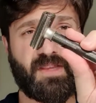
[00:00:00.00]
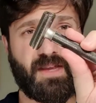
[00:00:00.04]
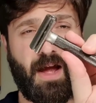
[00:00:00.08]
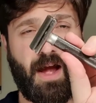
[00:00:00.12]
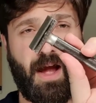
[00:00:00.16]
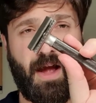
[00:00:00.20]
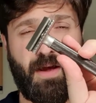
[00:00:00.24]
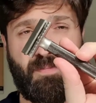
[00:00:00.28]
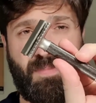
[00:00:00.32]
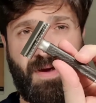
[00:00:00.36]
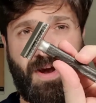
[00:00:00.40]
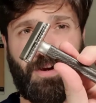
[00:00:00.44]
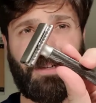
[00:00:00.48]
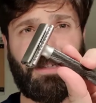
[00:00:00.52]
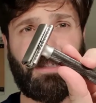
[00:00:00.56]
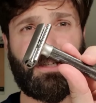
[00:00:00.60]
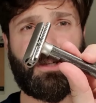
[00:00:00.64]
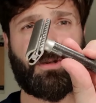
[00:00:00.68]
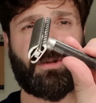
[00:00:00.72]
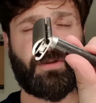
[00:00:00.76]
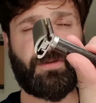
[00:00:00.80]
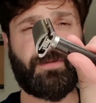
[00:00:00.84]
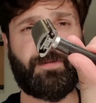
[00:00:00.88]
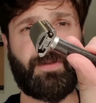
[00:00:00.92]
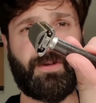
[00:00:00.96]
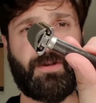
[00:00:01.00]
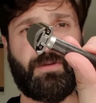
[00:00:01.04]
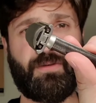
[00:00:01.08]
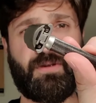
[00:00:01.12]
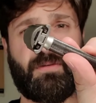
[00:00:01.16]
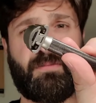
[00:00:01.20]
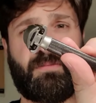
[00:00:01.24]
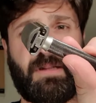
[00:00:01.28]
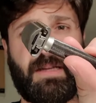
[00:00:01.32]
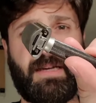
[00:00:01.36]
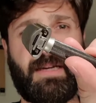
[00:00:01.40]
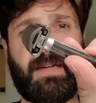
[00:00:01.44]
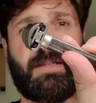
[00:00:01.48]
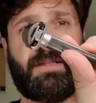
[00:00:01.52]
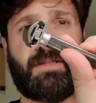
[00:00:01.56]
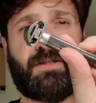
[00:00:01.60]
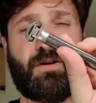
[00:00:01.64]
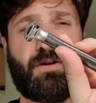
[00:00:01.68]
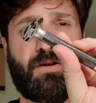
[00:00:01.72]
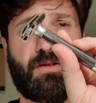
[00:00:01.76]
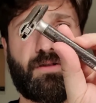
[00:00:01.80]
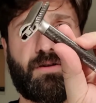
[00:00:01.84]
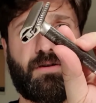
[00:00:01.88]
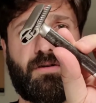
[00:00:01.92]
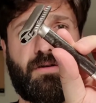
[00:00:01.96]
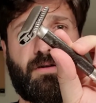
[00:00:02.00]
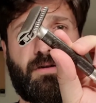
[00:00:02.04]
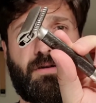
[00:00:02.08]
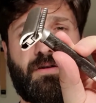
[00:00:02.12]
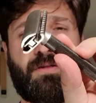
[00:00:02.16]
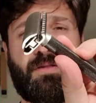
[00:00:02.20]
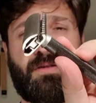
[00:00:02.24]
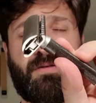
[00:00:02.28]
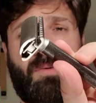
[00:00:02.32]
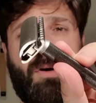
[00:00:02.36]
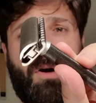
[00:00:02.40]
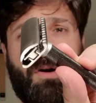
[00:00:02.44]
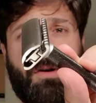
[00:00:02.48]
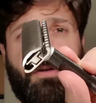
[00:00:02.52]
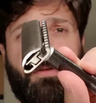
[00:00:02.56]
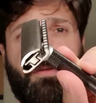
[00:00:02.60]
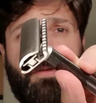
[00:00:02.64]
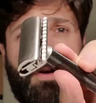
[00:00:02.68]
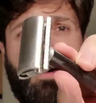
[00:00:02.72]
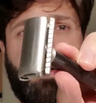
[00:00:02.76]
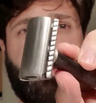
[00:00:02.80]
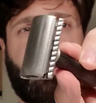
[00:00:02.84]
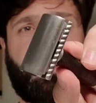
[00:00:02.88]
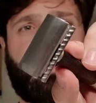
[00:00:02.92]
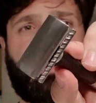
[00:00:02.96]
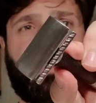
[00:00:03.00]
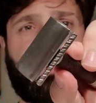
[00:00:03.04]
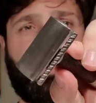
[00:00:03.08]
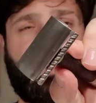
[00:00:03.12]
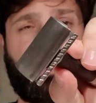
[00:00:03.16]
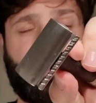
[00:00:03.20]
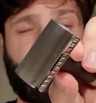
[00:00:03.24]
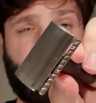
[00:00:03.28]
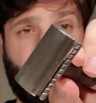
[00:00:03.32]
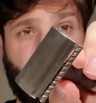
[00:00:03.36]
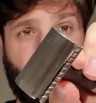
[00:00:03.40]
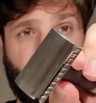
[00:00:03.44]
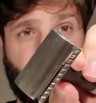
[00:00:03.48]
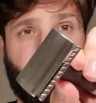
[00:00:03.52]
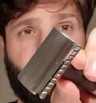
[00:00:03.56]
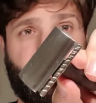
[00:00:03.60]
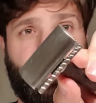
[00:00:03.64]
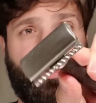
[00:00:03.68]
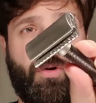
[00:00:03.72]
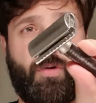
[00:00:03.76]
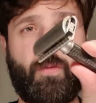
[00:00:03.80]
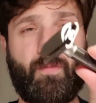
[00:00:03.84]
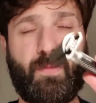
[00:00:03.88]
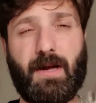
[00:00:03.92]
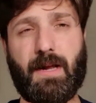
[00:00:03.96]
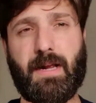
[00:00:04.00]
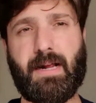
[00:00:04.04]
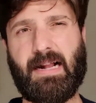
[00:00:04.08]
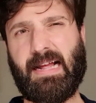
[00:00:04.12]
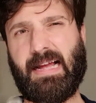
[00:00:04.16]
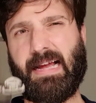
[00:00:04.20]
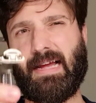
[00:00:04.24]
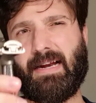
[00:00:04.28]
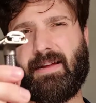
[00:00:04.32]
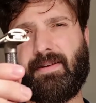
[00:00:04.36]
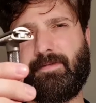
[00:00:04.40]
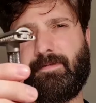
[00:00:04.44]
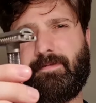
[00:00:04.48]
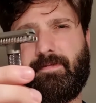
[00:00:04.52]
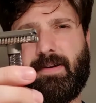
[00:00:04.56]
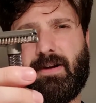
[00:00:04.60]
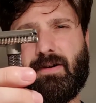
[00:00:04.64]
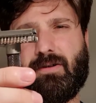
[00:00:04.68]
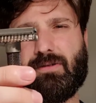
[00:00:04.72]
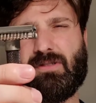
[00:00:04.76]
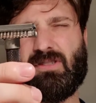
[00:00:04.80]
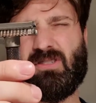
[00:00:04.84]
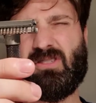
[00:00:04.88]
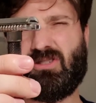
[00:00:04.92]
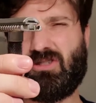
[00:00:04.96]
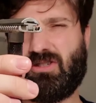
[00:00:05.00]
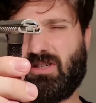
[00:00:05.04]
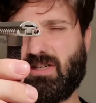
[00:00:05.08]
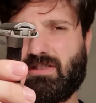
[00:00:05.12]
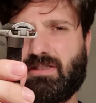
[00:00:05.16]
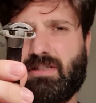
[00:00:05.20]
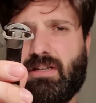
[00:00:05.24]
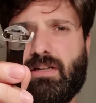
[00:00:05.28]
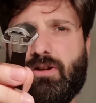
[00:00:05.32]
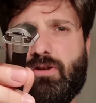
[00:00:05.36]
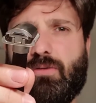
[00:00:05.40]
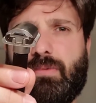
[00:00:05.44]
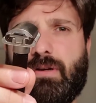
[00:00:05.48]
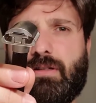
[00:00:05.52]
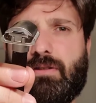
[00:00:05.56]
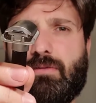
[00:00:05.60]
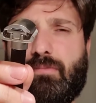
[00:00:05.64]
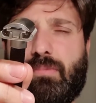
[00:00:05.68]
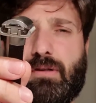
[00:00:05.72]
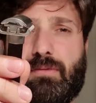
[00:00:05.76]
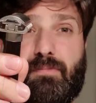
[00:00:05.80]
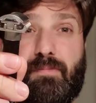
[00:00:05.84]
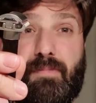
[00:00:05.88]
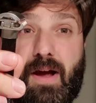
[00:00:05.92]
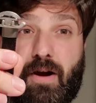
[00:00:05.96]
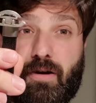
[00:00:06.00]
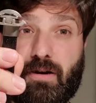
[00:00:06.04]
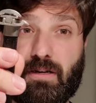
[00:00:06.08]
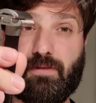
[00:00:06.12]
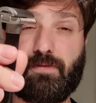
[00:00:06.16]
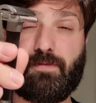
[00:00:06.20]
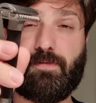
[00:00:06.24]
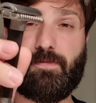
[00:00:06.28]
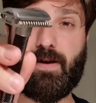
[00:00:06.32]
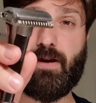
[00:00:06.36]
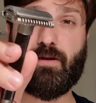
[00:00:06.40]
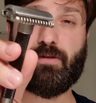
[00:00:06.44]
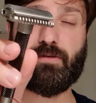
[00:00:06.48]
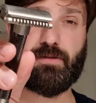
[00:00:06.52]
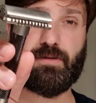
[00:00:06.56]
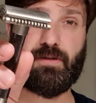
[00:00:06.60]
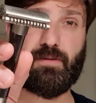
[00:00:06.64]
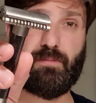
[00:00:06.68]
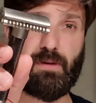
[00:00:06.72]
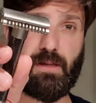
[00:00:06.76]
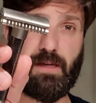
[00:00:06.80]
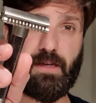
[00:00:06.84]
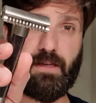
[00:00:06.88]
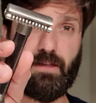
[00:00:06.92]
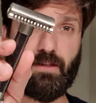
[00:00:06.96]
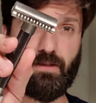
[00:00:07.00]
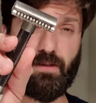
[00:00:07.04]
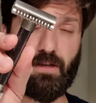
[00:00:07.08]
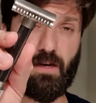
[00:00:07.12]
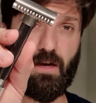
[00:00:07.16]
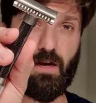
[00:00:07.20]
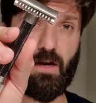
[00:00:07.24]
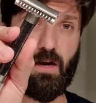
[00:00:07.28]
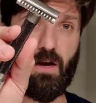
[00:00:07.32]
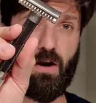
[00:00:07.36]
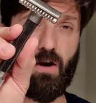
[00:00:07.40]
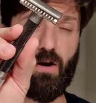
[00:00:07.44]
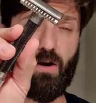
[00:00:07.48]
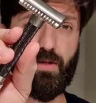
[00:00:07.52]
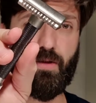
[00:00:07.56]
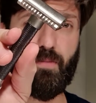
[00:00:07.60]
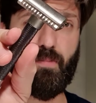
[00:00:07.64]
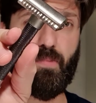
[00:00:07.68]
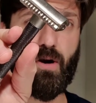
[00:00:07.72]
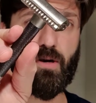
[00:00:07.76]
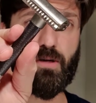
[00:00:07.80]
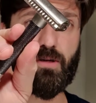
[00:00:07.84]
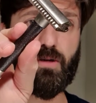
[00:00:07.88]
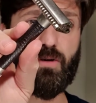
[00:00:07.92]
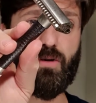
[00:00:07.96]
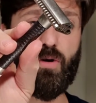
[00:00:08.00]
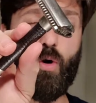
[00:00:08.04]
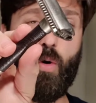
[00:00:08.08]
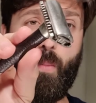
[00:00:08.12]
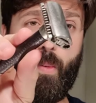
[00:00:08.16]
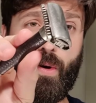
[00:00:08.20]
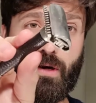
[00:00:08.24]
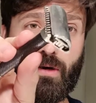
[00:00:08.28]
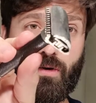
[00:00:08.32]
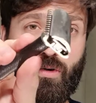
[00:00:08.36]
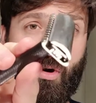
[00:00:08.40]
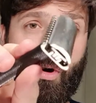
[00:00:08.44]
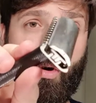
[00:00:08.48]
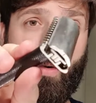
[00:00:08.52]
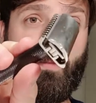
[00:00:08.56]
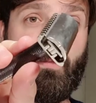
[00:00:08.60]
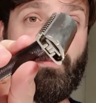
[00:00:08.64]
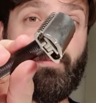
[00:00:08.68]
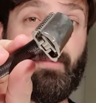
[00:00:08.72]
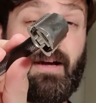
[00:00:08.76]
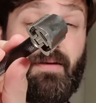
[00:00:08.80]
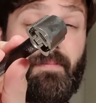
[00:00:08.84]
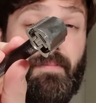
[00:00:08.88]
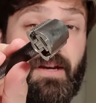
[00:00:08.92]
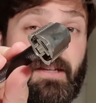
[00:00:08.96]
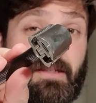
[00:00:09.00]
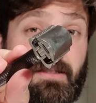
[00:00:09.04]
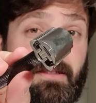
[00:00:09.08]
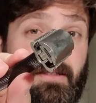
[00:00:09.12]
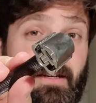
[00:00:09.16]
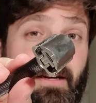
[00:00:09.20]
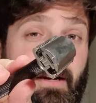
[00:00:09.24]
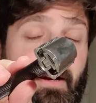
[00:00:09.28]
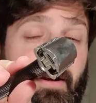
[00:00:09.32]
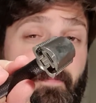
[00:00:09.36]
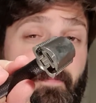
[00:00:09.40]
I barely could feel the blade on the Parker variant close comb, and I felt just a little bit, but barely felt the blade on the Parker open comb. That means